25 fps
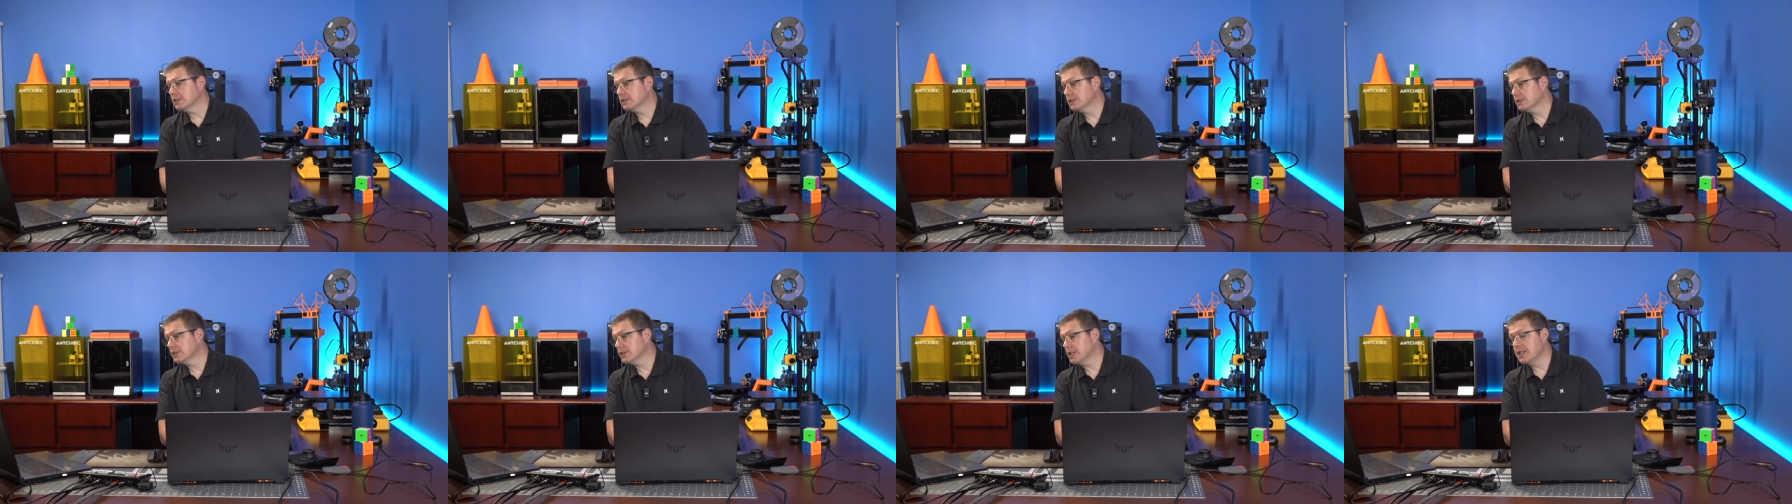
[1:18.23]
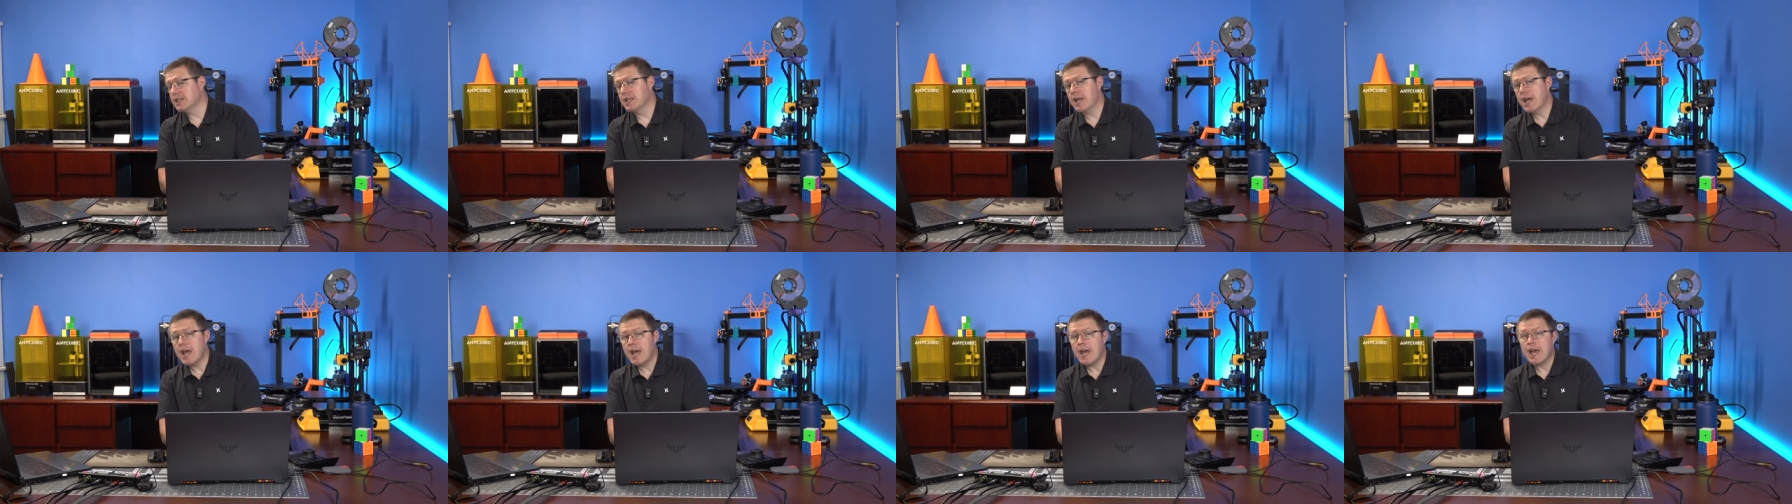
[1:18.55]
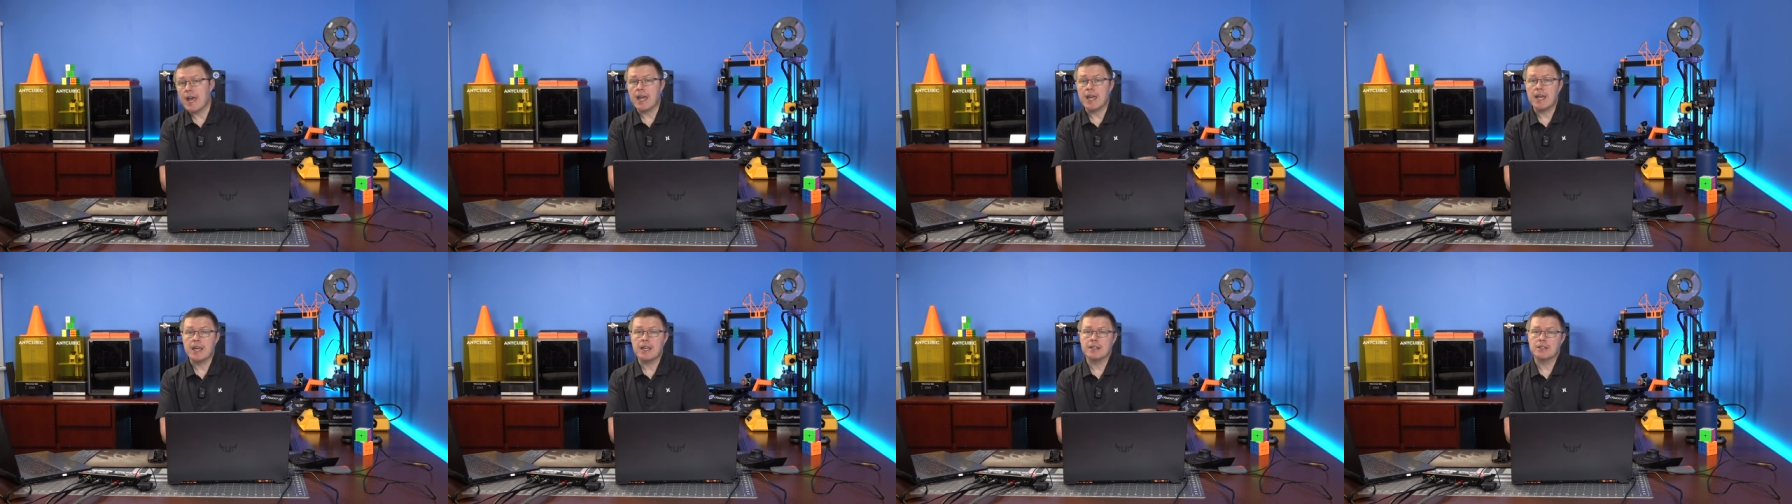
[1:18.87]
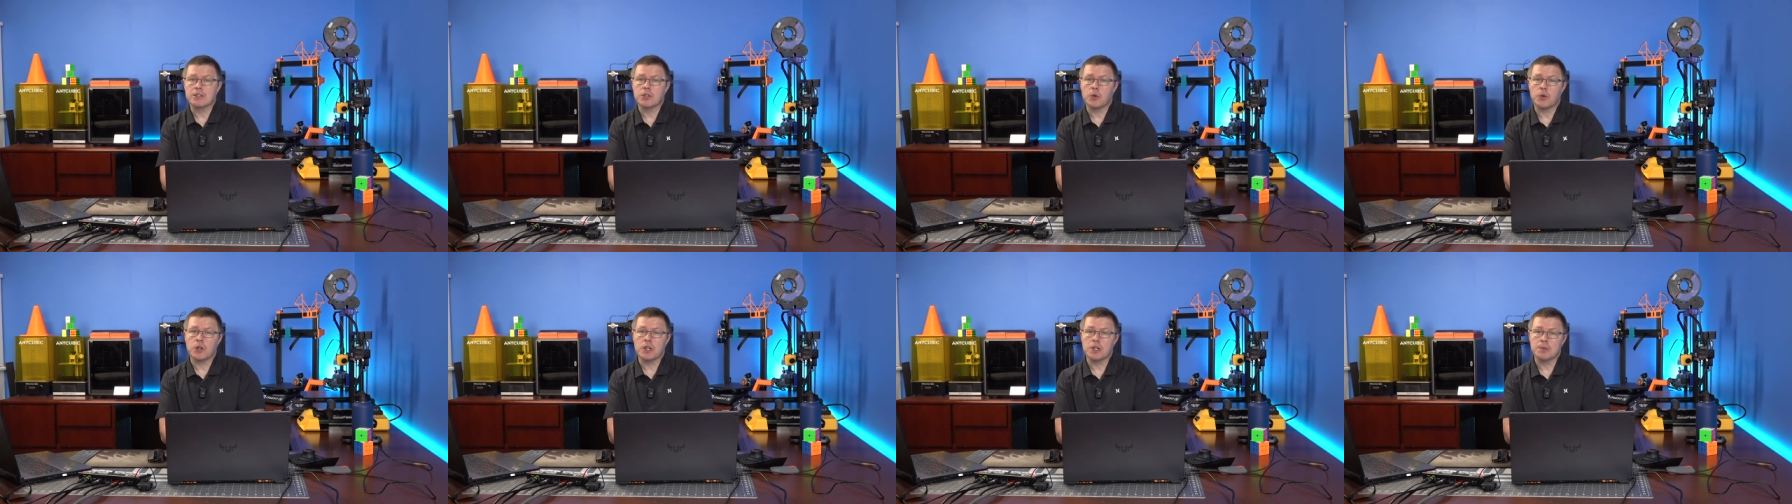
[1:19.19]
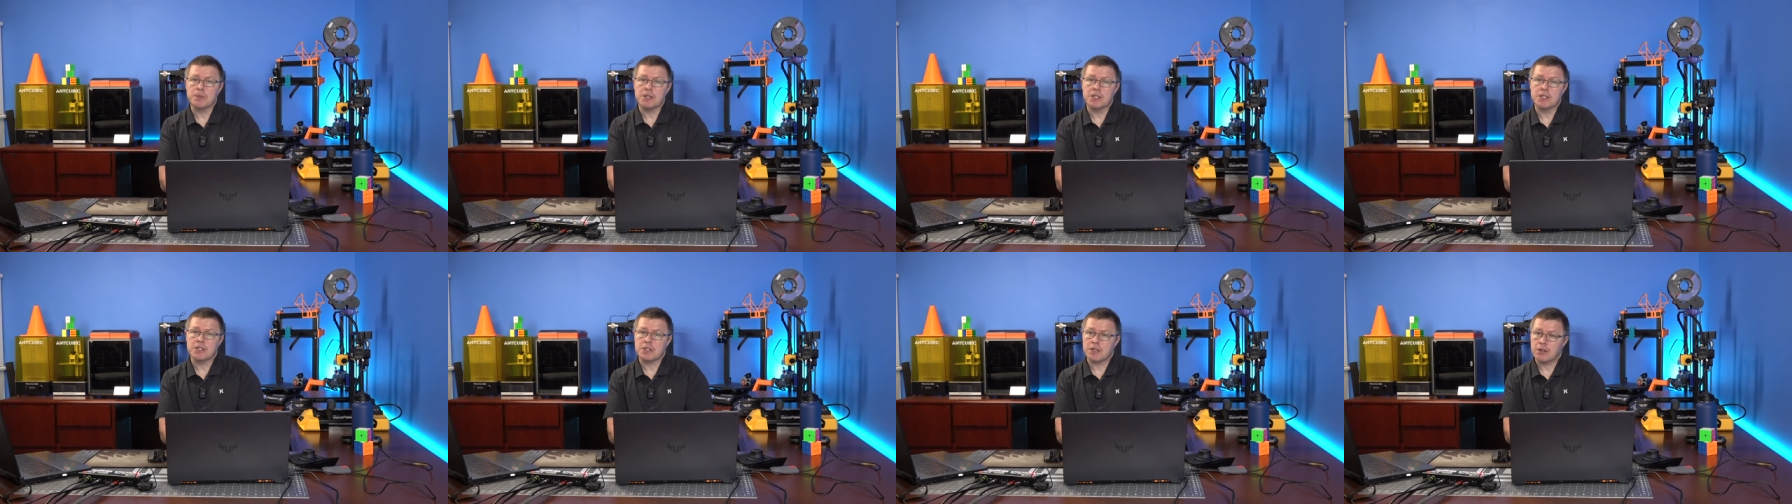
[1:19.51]
today is going to
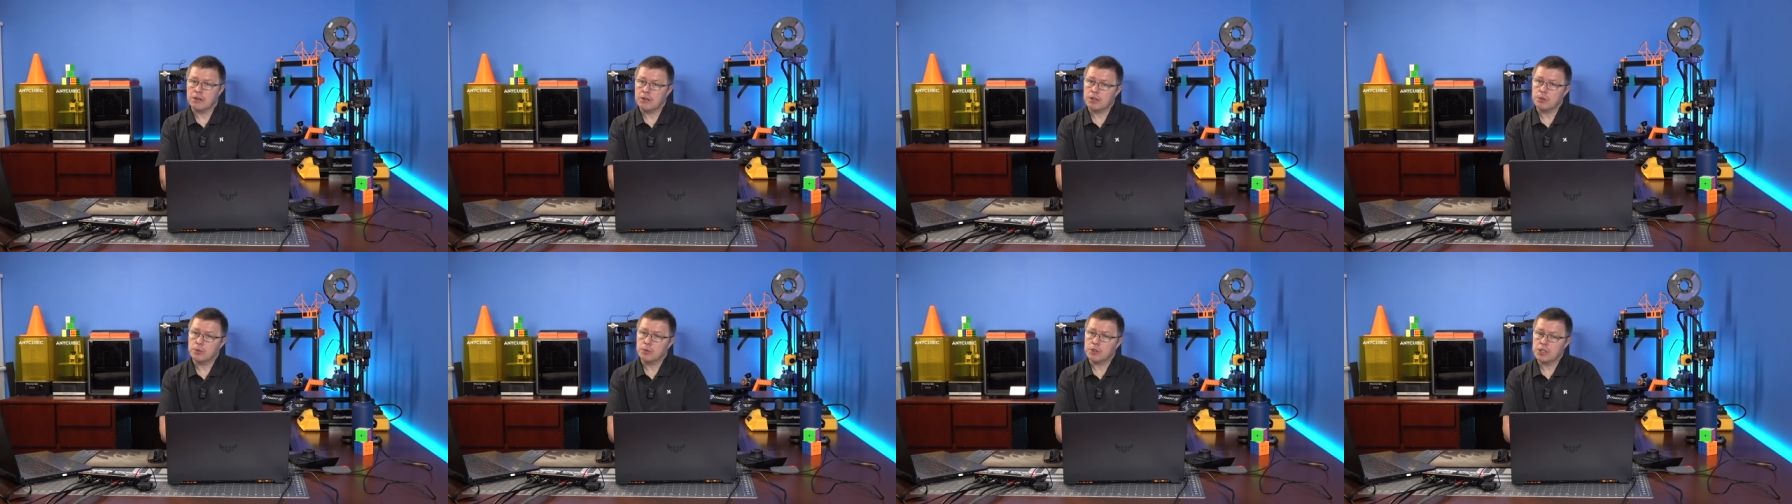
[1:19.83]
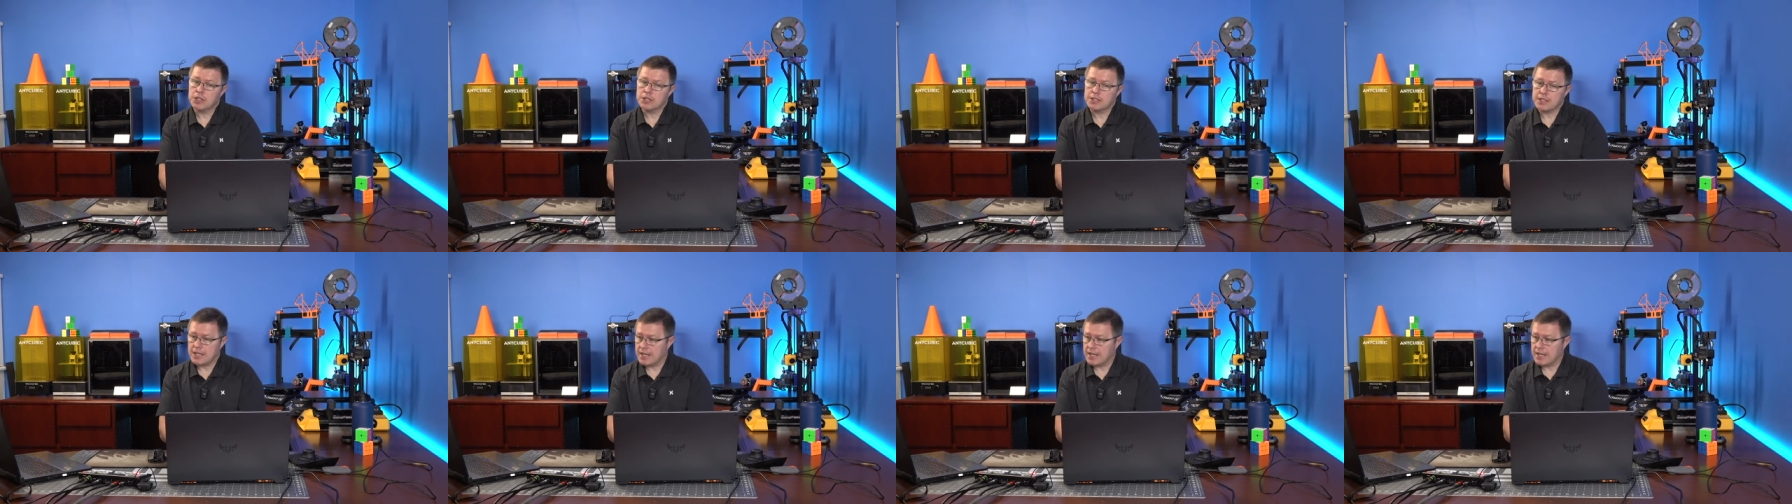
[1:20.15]
be SolidWorks